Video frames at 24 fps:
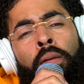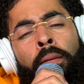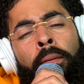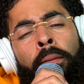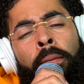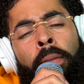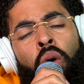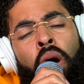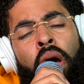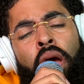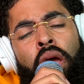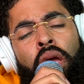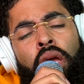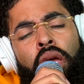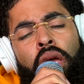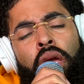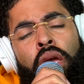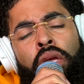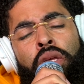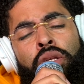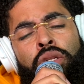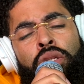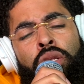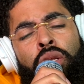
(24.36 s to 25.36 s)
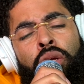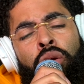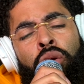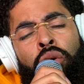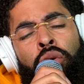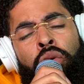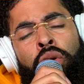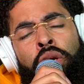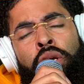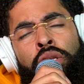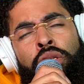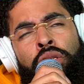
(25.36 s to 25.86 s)
why is the
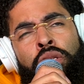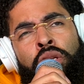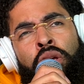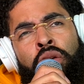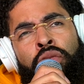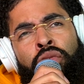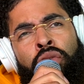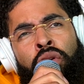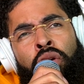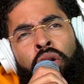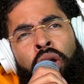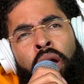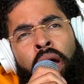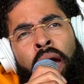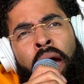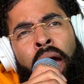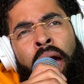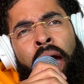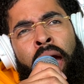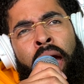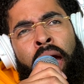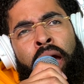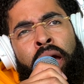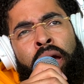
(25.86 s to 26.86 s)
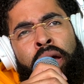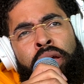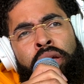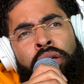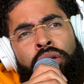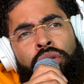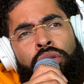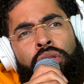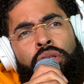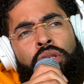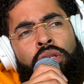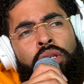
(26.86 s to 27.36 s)
crease of your
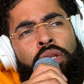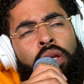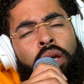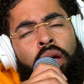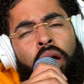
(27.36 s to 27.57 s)
ass